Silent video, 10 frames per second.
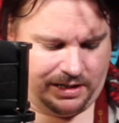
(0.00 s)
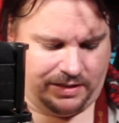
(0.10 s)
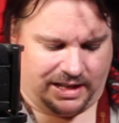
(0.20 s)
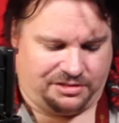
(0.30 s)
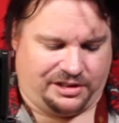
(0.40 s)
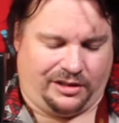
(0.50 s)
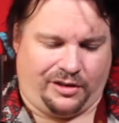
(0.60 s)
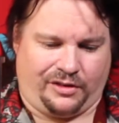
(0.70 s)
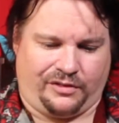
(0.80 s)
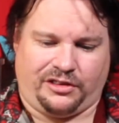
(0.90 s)
then that's the
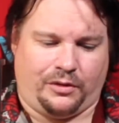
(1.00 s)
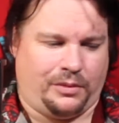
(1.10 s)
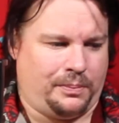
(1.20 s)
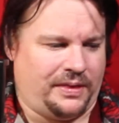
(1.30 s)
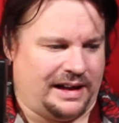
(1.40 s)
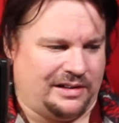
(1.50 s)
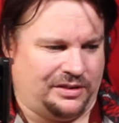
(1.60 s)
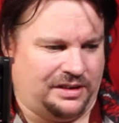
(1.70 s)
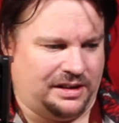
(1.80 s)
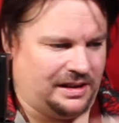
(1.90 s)
lock for the door. We'll put that
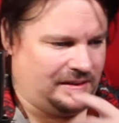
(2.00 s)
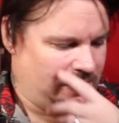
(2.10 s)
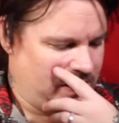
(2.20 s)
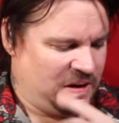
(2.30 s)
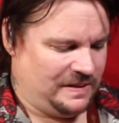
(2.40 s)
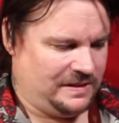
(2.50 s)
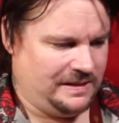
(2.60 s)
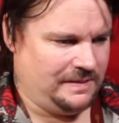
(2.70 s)
on at the end.